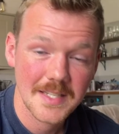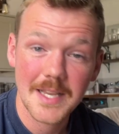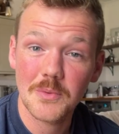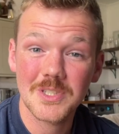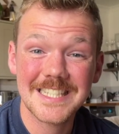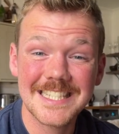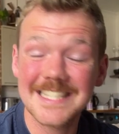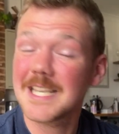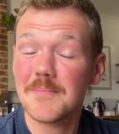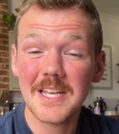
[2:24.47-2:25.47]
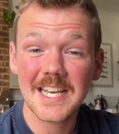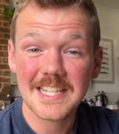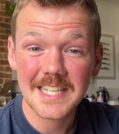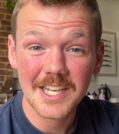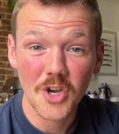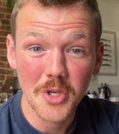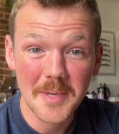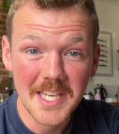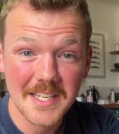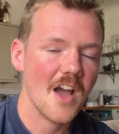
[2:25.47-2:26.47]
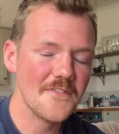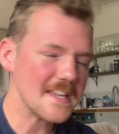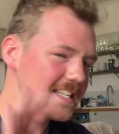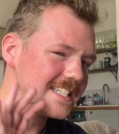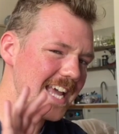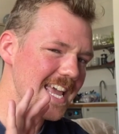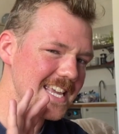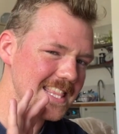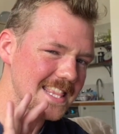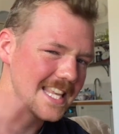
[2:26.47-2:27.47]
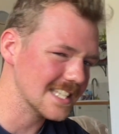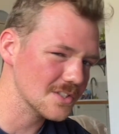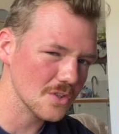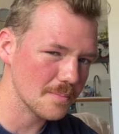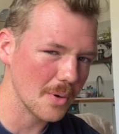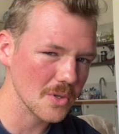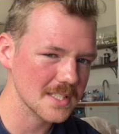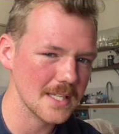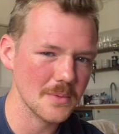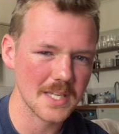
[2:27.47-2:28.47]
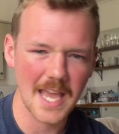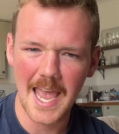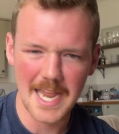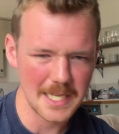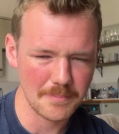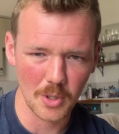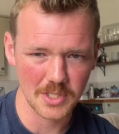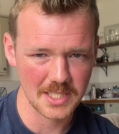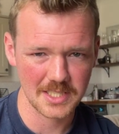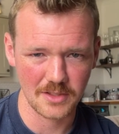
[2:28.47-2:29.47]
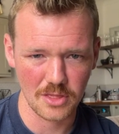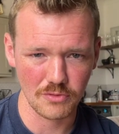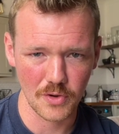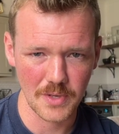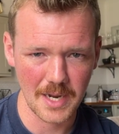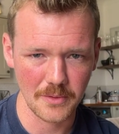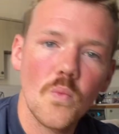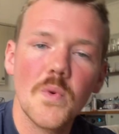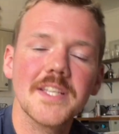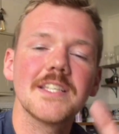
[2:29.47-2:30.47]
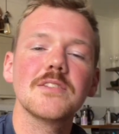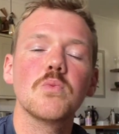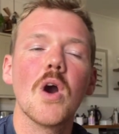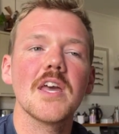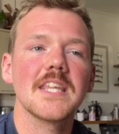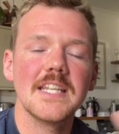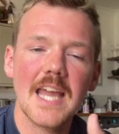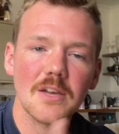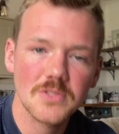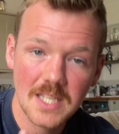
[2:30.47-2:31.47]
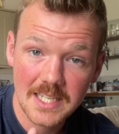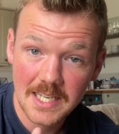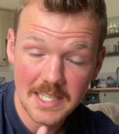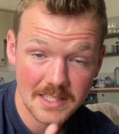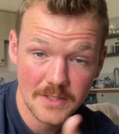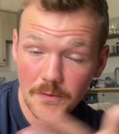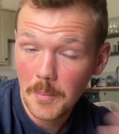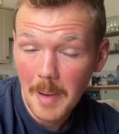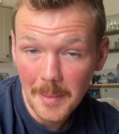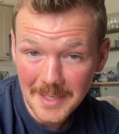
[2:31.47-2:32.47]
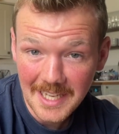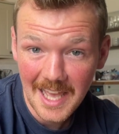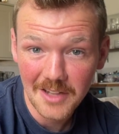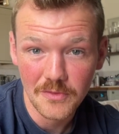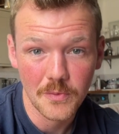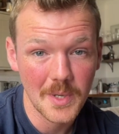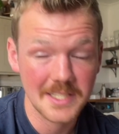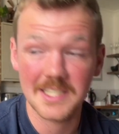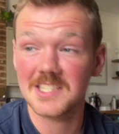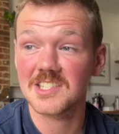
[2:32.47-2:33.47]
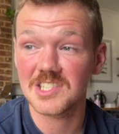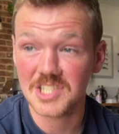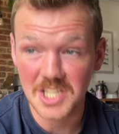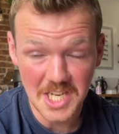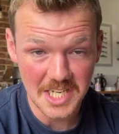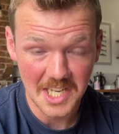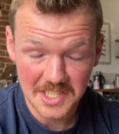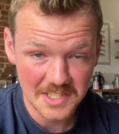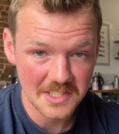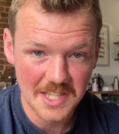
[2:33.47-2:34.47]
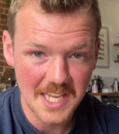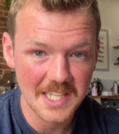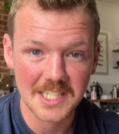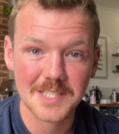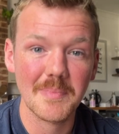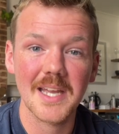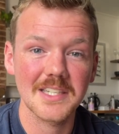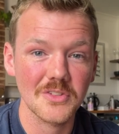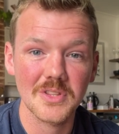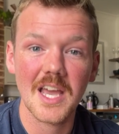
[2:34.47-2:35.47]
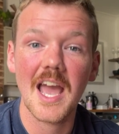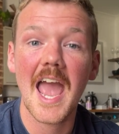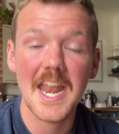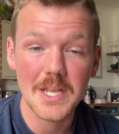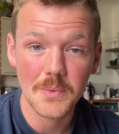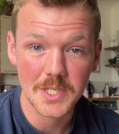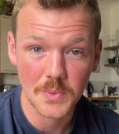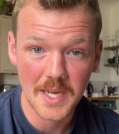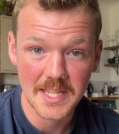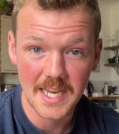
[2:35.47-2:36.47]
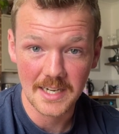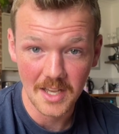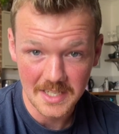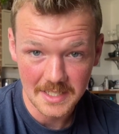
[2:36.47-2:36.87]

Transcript: It would stimulate the economy. I think today, this sort of policy would get any politician thrown out. Which is why they now say it's for public health, which is genius. They can expand on that any which way they like.